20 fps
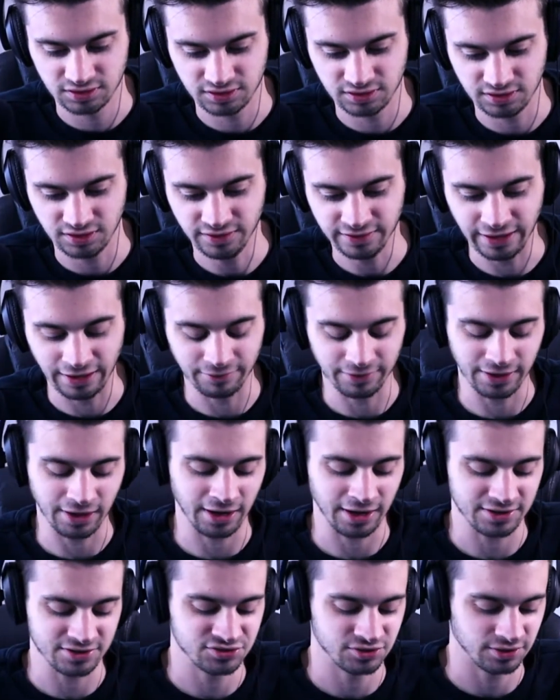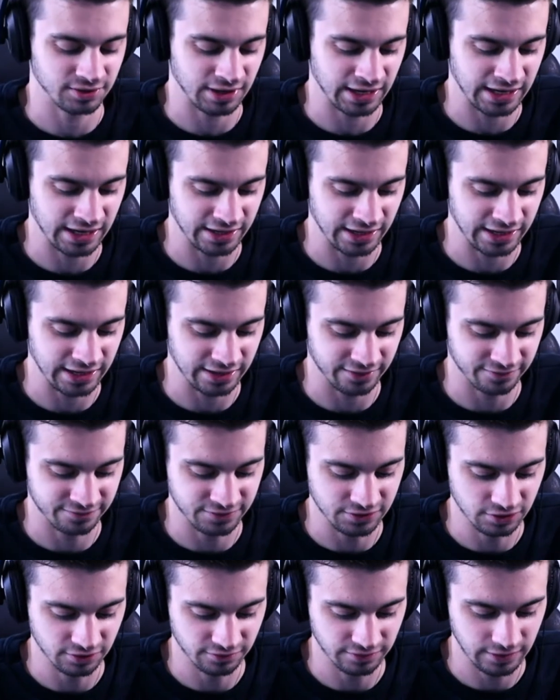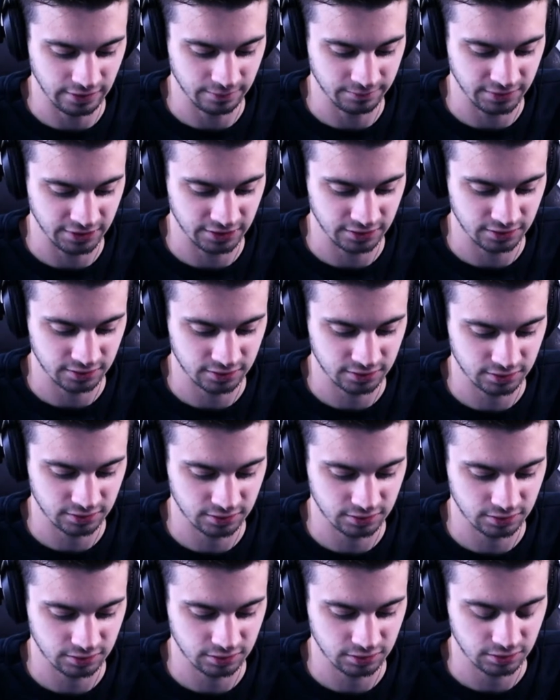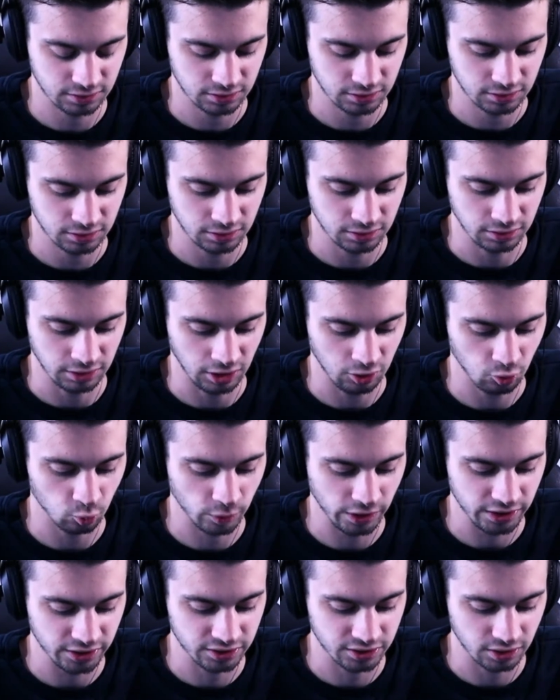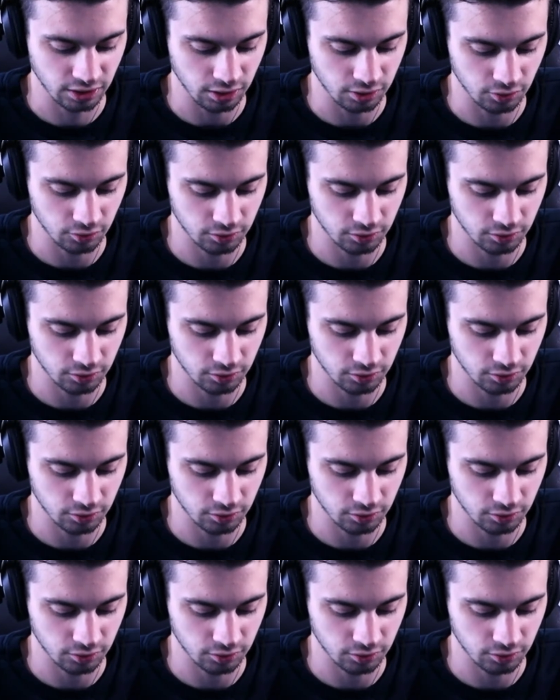There we go. All right, so I got a few of them here. No, where'd it go?